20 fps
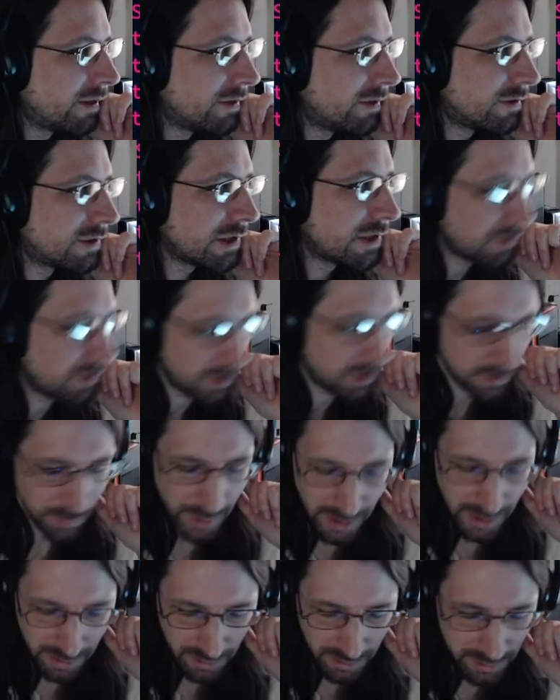So this
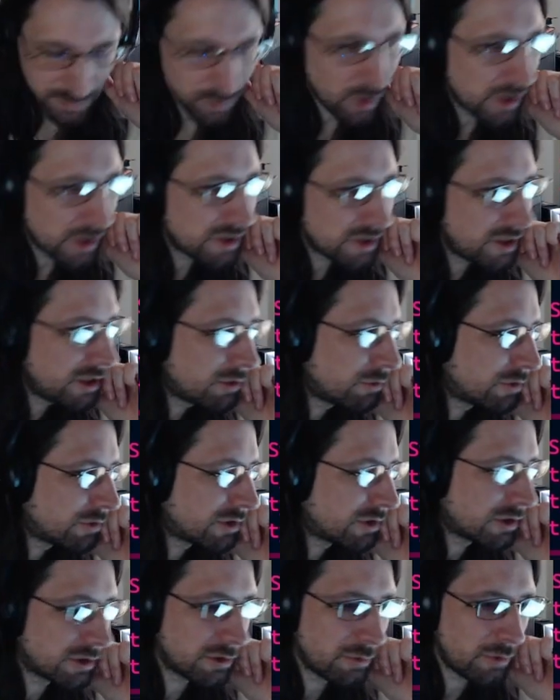main, this plus equals
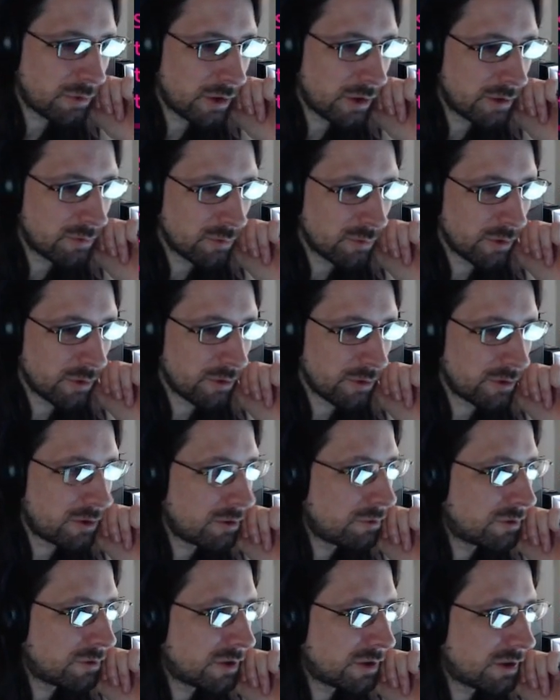is the one we're
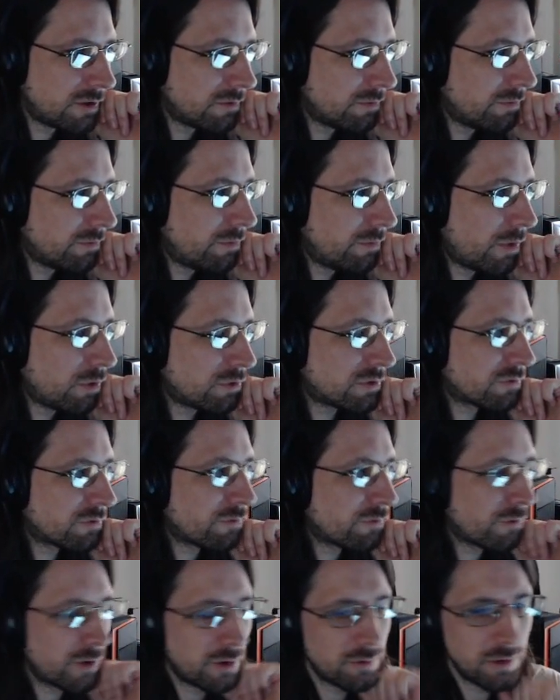using most
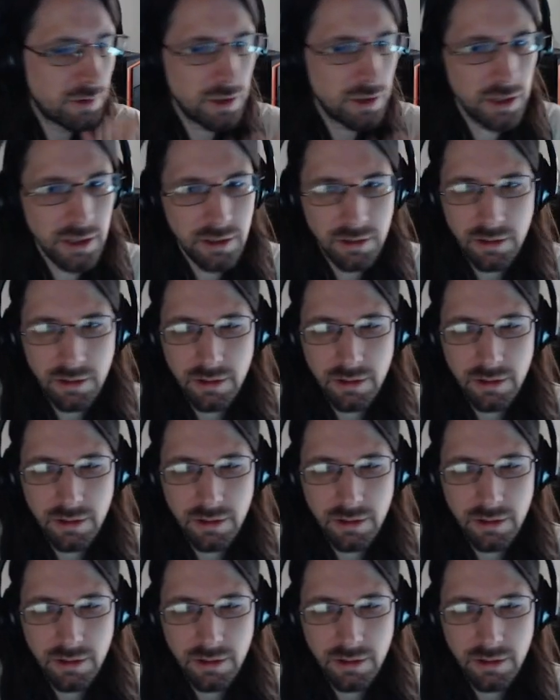frequently.